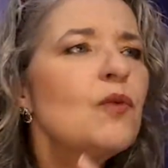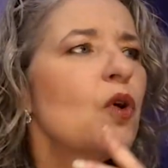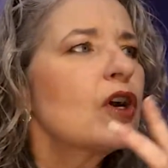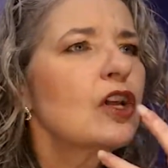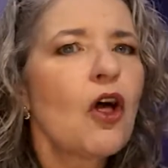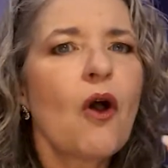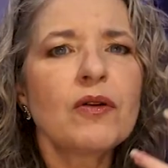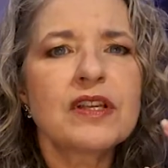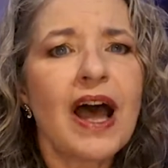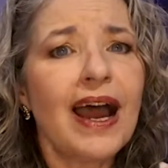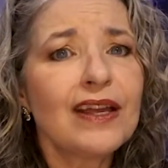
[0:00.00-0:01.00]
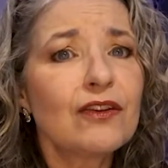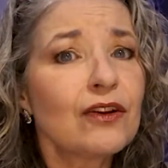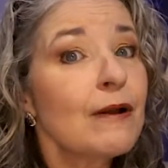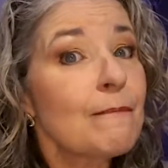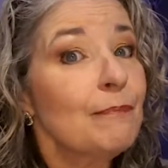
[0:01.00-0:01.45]
and wore clothes
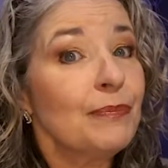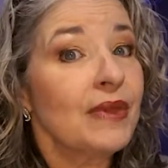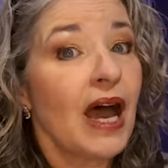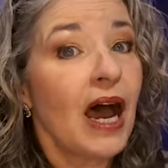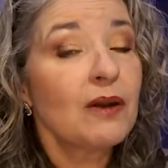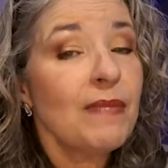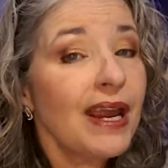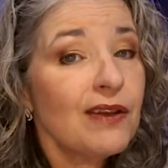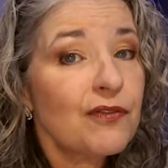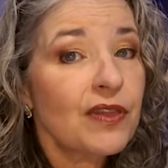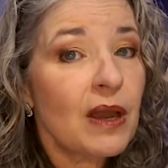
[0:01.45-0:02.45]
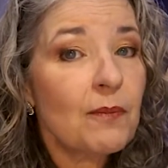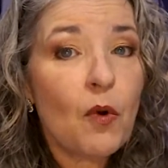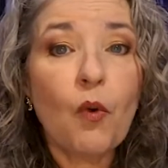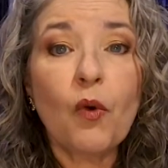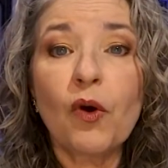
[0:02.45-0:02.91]
either not made for
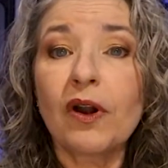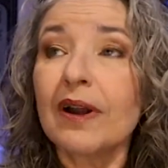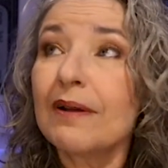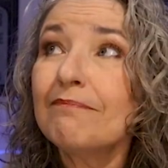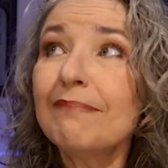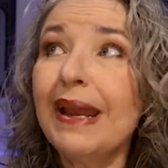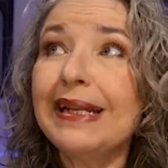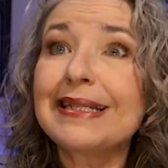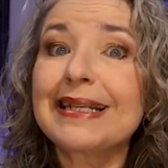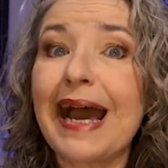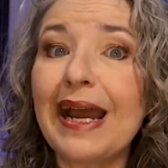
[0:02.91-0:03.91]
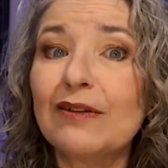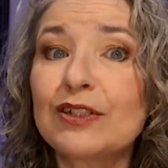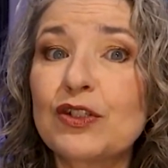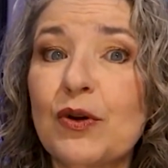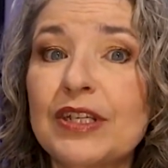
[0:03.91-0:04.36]
them or made
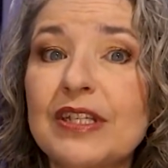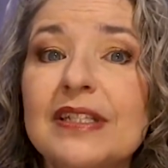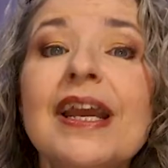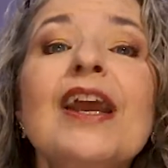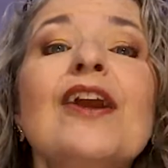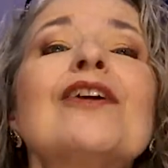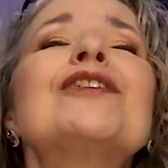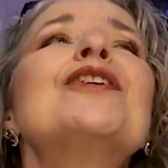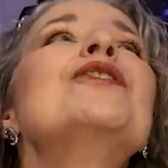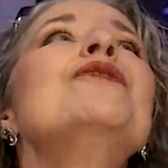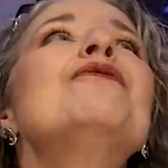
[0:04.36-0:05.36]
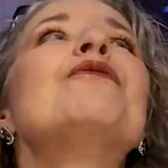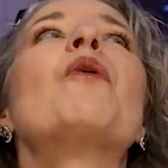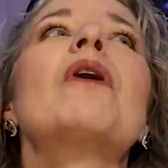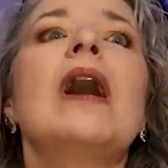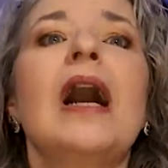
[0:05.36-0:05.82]
style choices
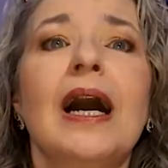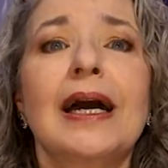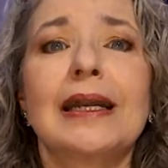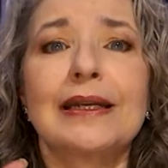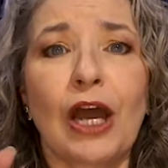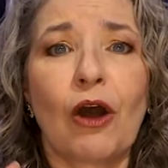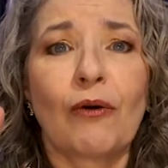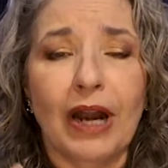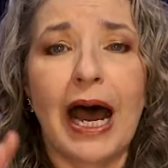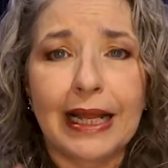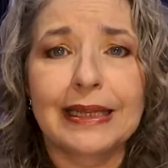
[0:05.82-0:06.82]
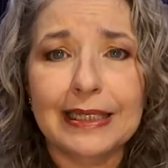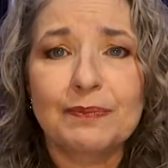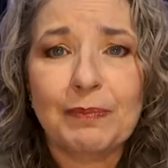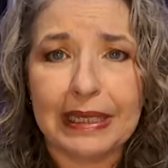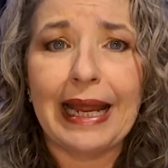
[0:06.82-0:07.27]
heretofore unknown on
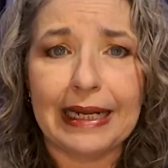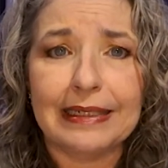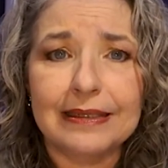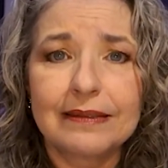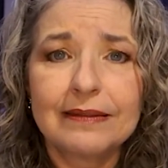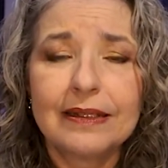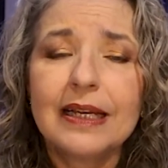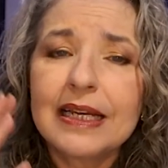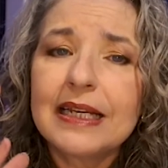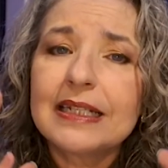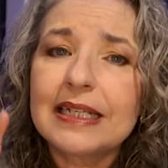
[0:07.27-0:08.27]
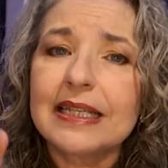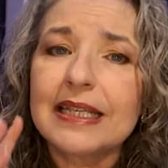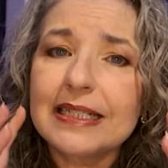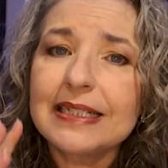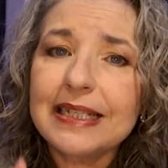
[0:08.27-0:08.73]
this planet.
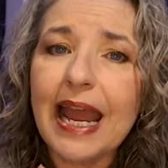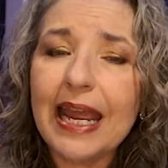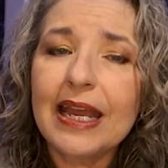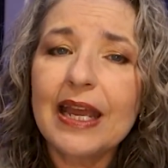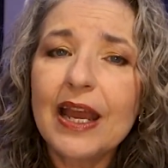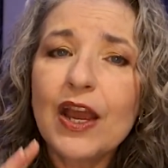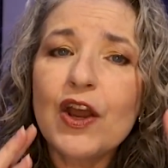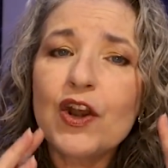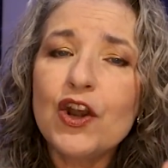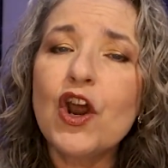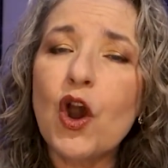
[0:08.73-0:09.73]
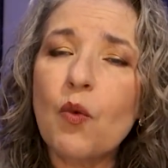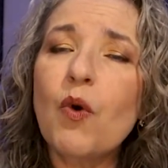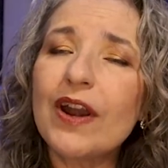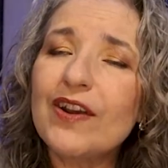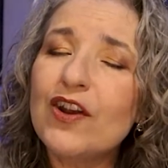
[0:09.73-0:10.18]
To this day, no
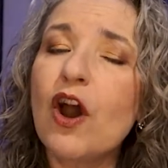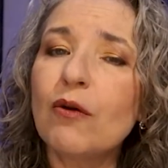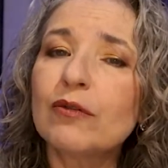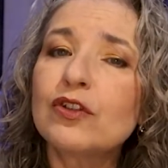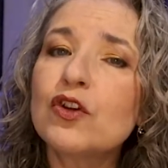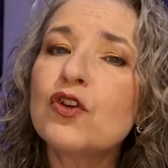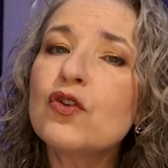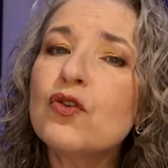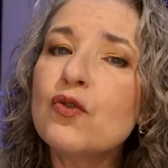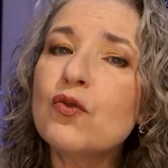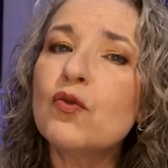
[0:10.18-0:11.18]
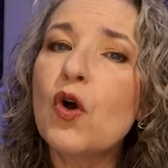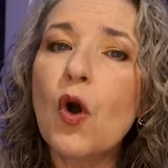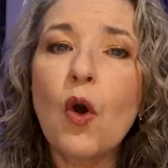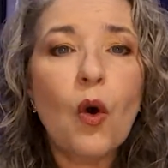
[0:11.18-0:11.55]
one knows who